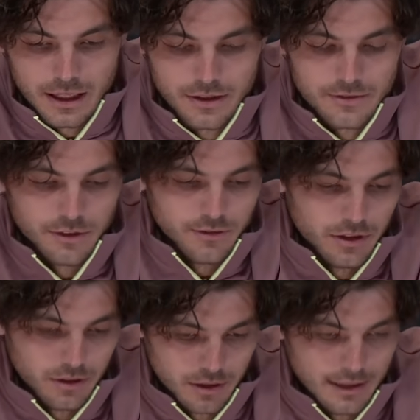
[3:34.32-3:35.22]
just felt
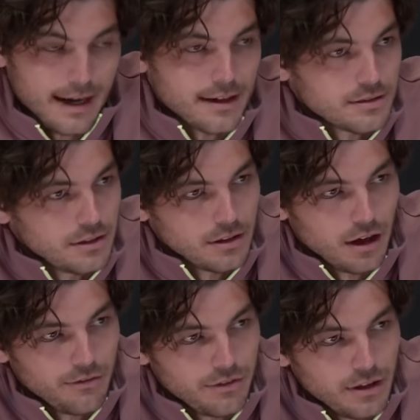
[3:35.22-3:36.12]
very relaxed and
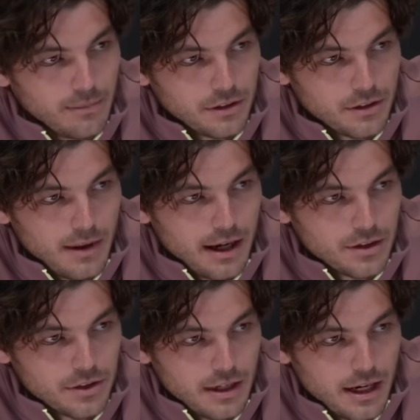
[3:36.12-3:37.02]
confident about the
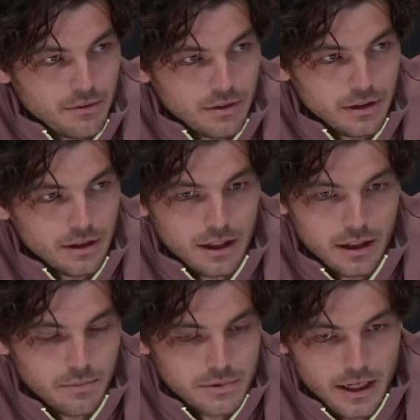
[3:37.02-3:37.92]
match and not really like
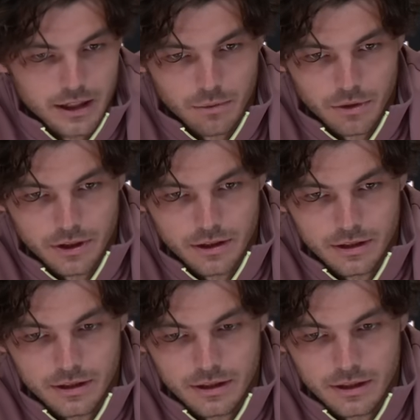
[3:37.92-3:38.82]
uptight, worried
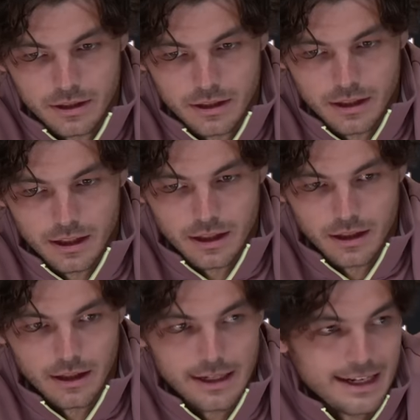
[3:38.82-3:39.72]

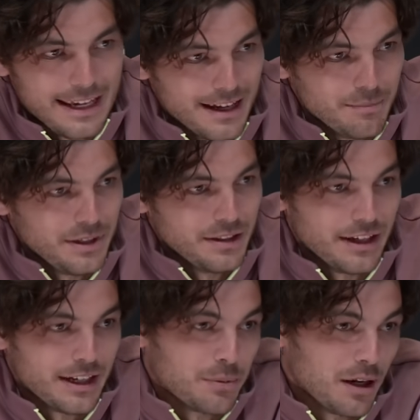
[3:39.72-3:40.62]
like I can be,
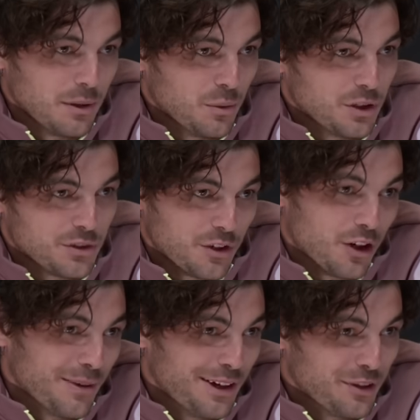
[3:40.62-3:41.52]
like I probably was for
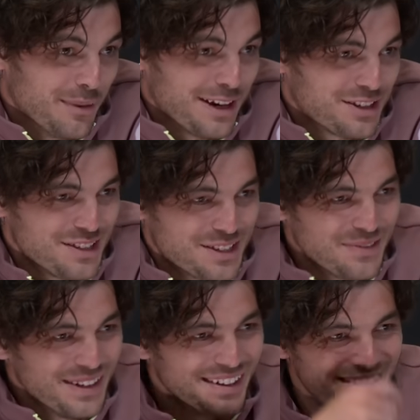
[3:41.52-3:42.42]
all my other matches,
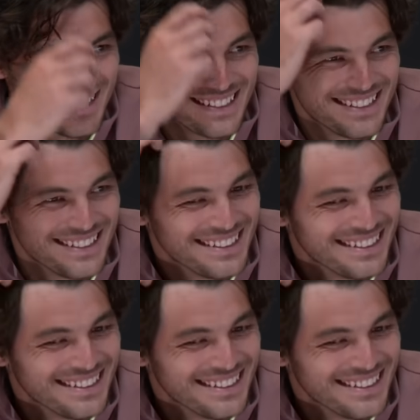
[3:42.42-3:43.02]
to be honest.